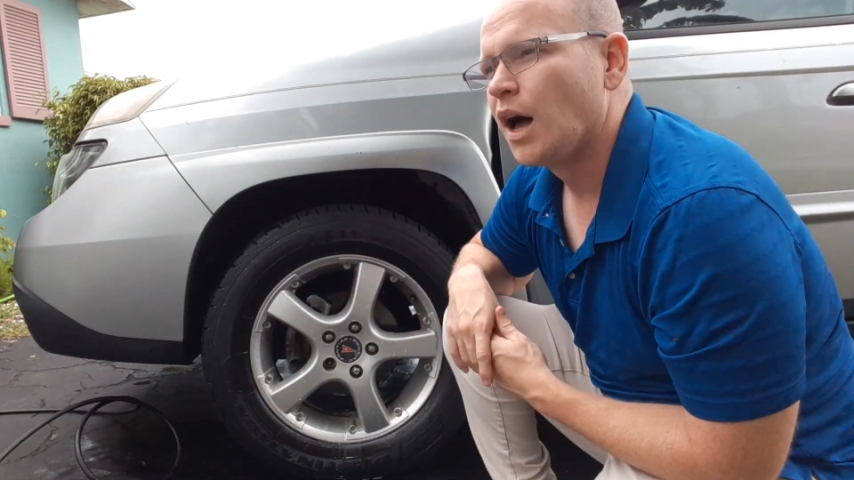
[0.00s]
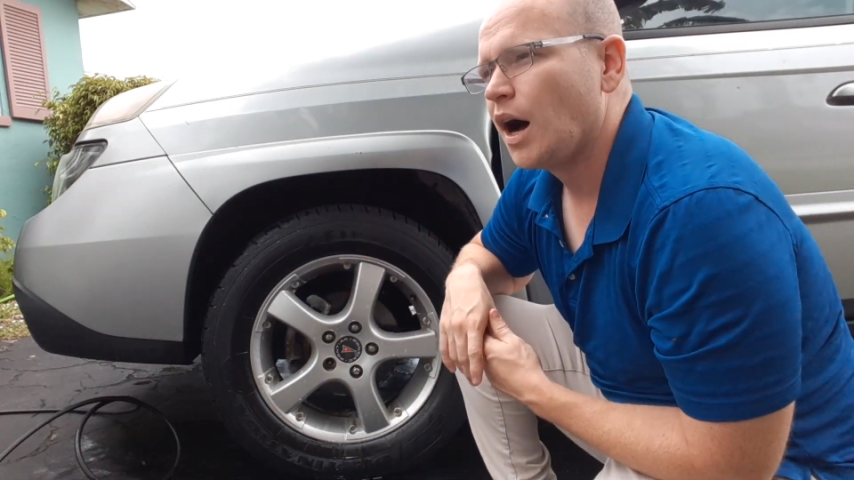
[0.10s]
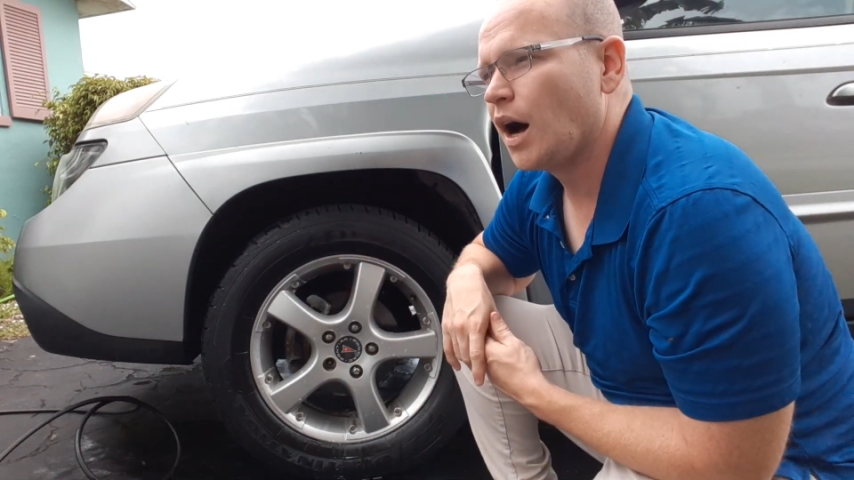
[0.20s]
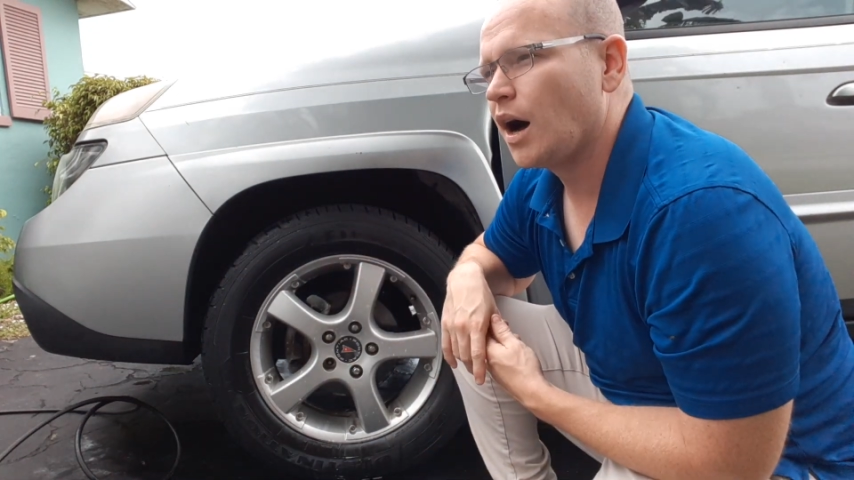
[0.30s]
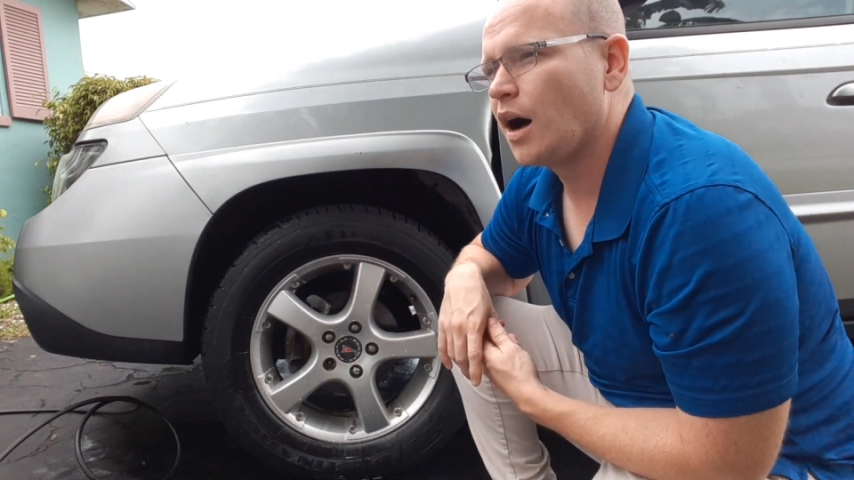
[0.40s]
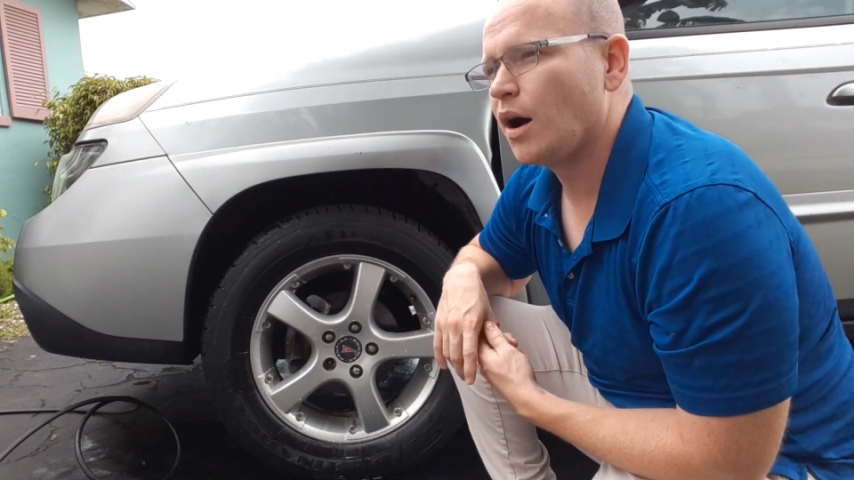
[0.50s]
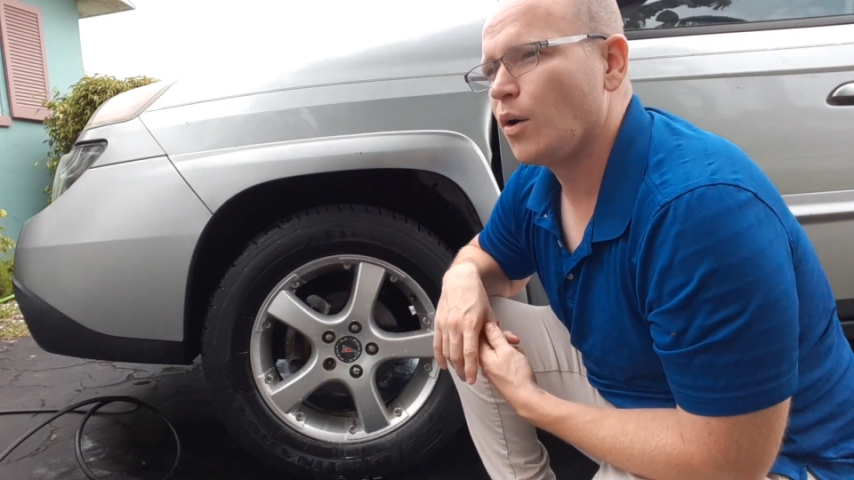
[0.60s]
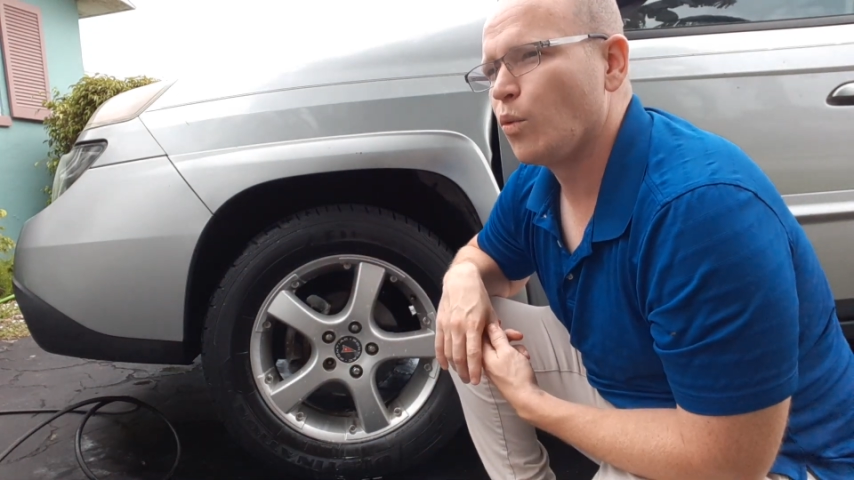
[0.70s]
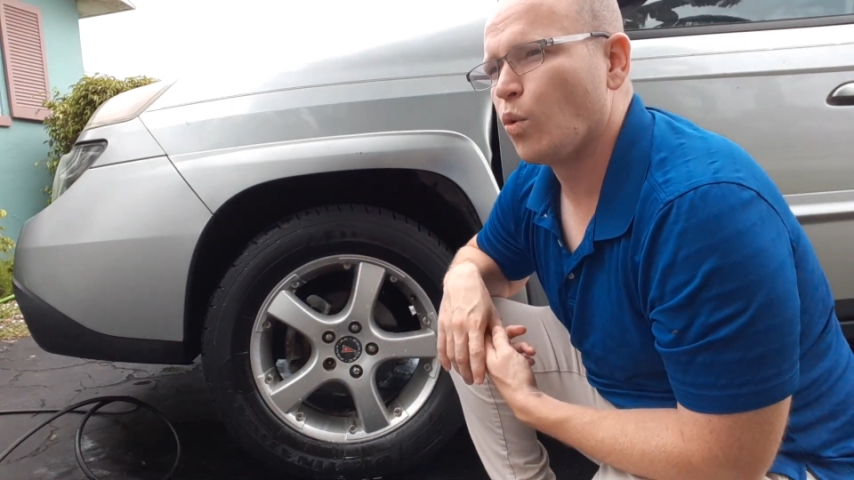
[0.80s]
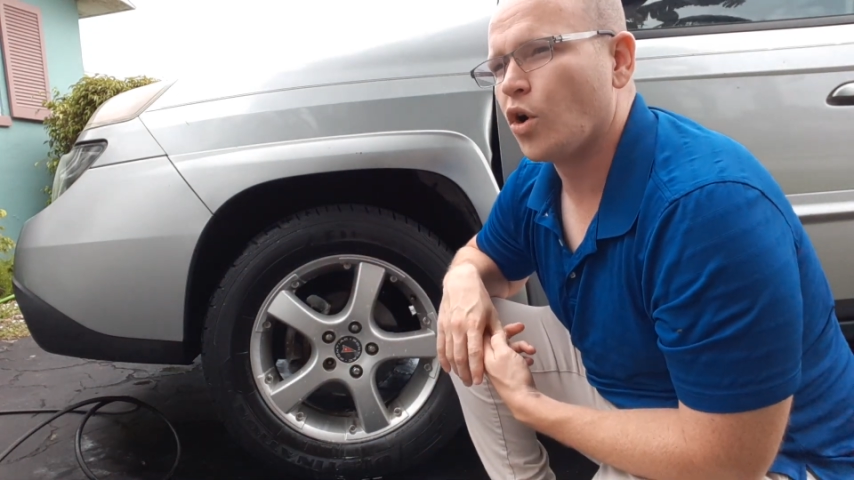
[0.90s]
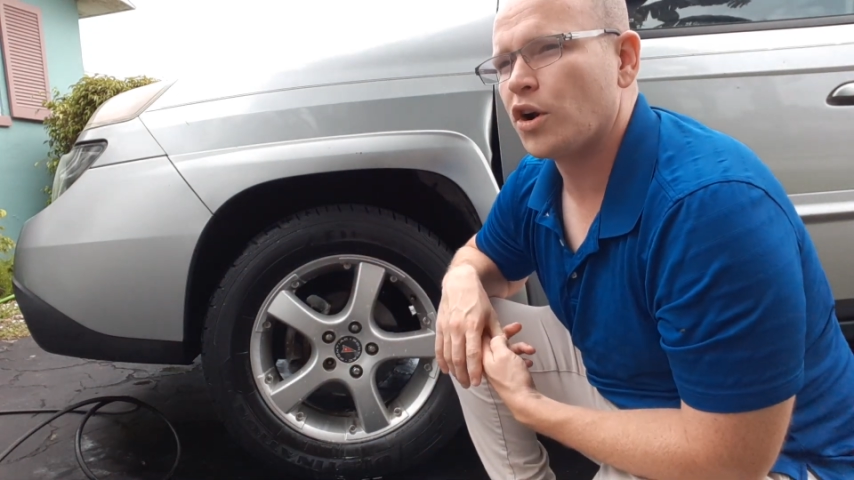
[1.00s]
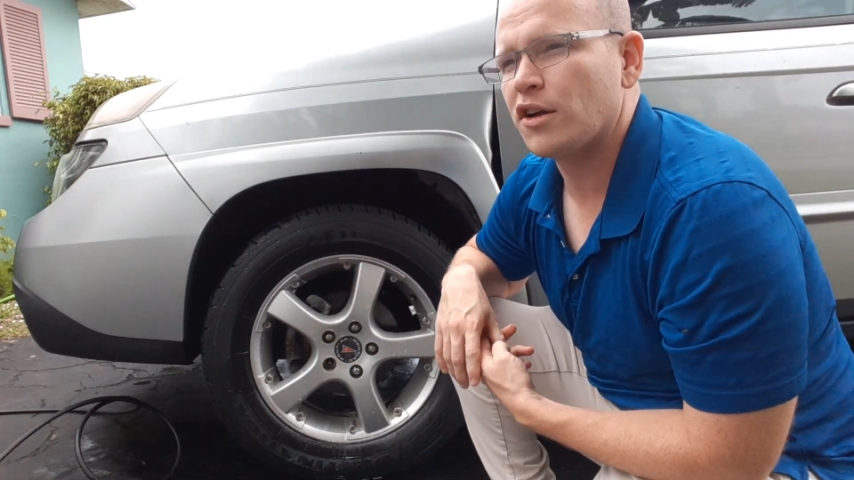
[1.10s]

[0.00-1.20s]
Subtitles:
Word